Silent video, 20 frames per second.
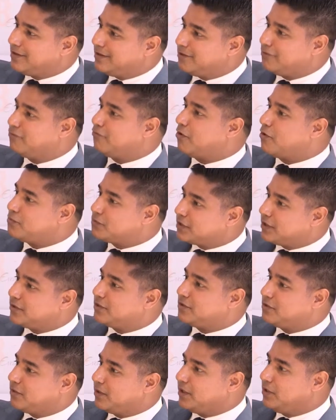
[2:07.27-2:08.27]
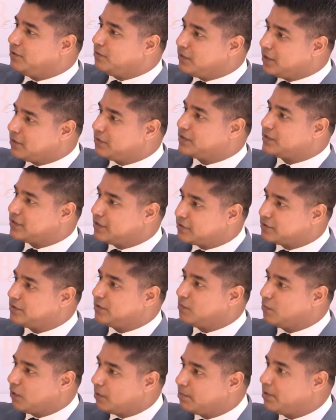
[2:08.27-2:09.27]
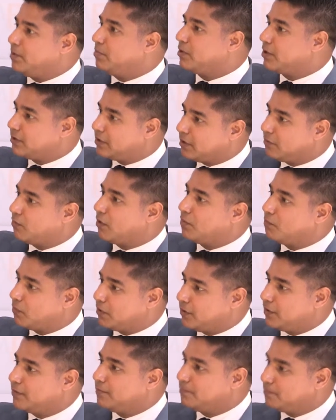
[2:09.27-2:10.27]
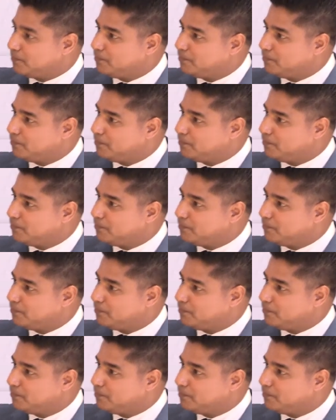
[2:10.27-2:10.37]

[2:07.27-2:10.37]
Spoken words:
it grows into a new ecosystem where people can then run with it.